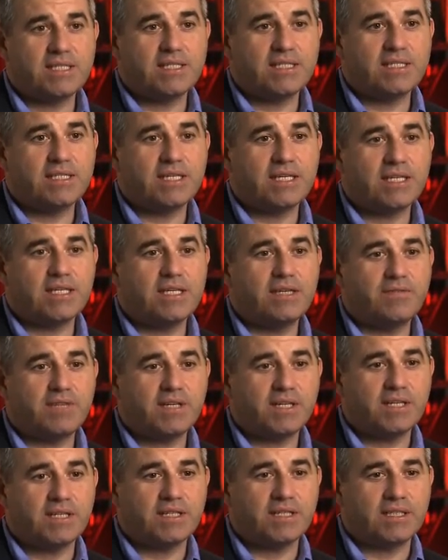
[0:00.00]

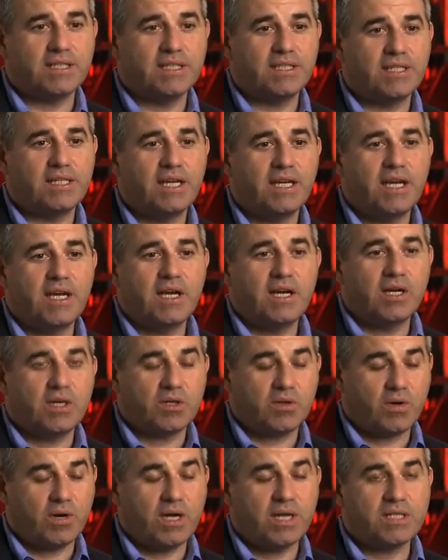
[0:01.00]
significantly
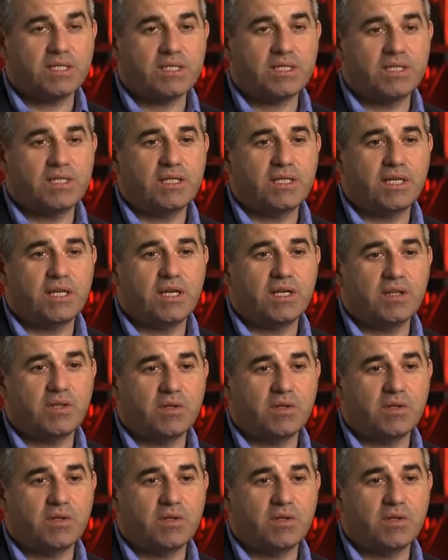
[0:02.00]
across the,